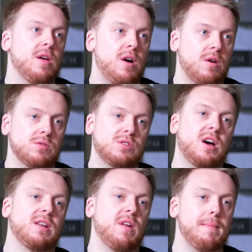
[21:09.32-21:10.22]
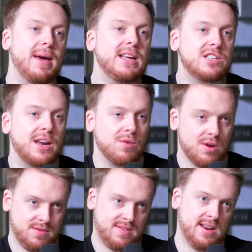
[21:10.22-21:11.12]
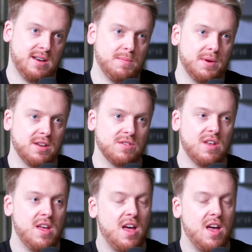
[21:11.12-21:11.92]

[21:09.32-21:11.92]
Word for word: old kind of like main channel content because